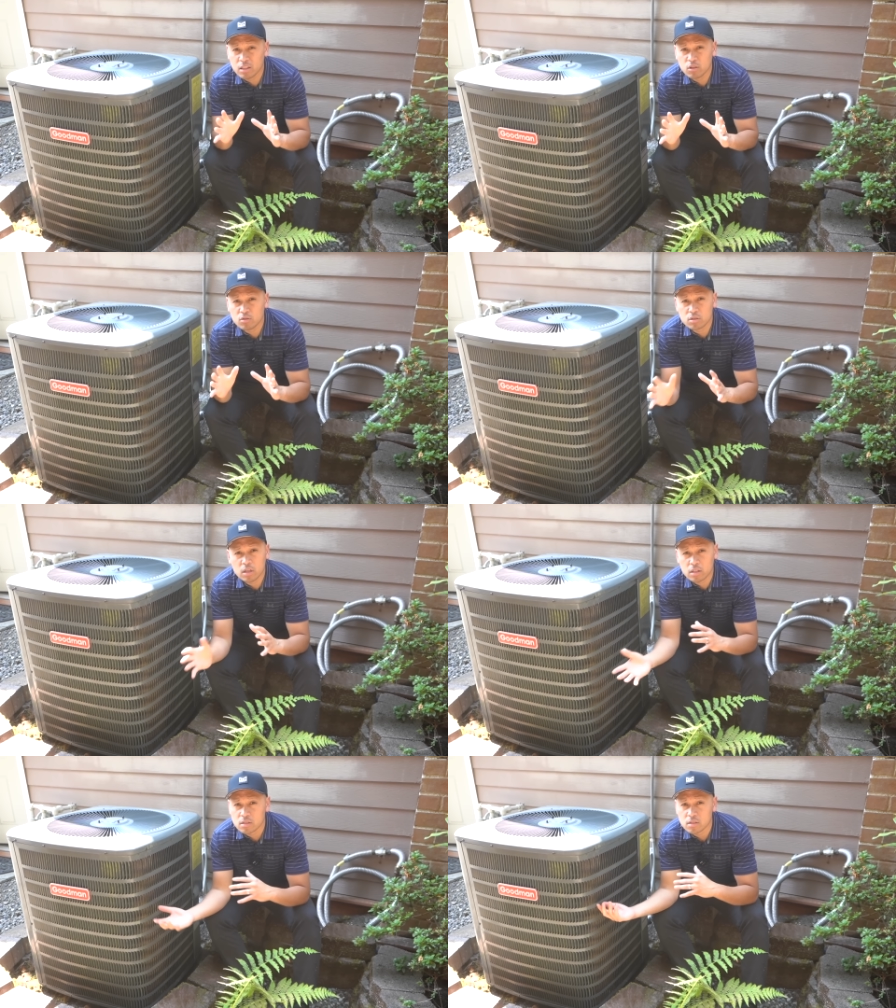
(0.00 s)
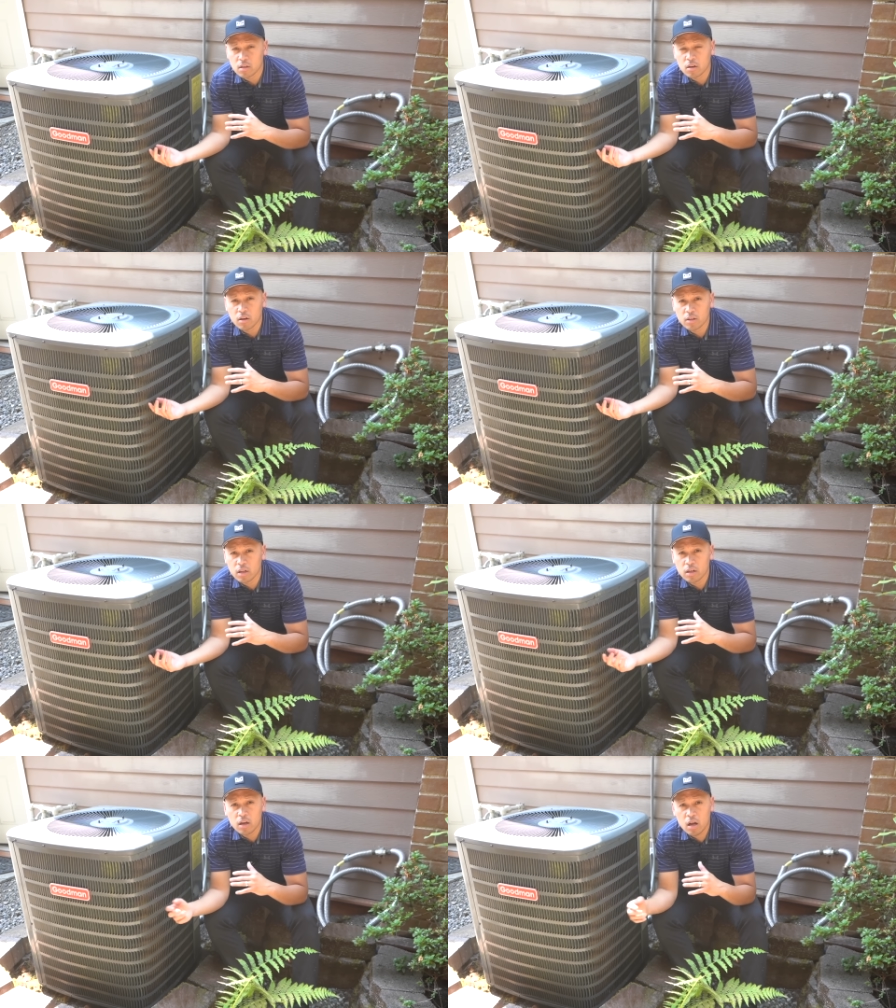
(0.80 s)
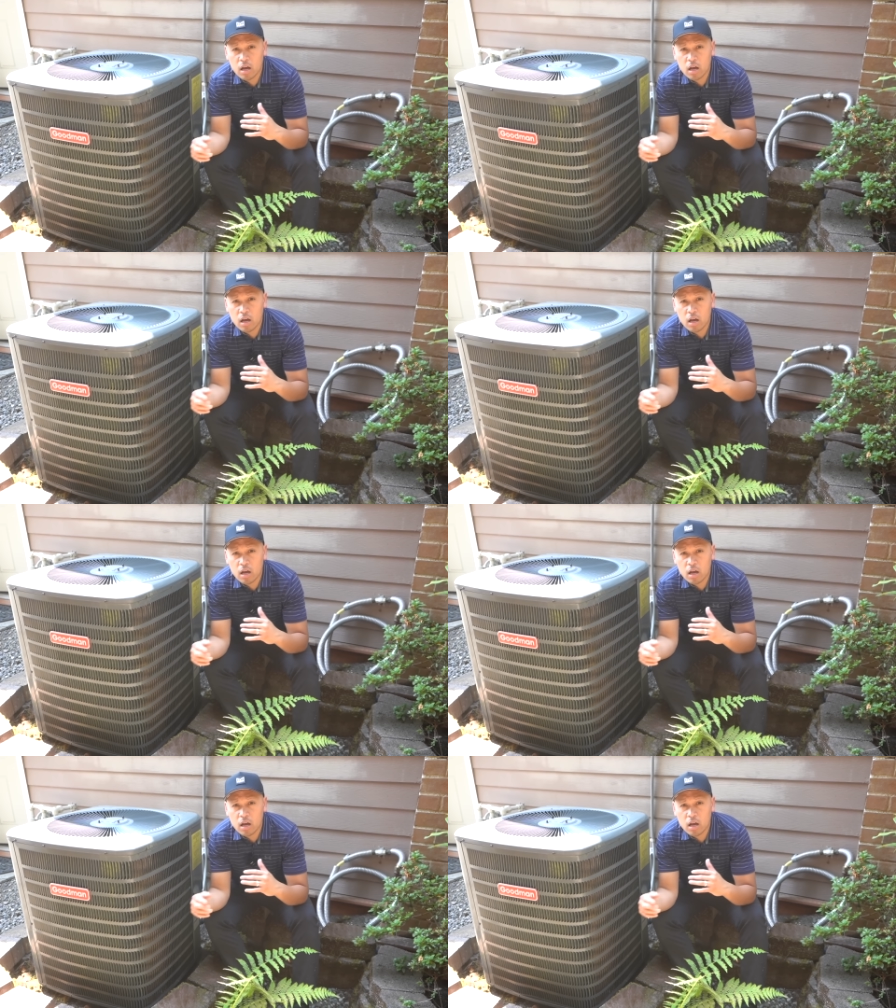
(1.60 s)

needles get stuck on there.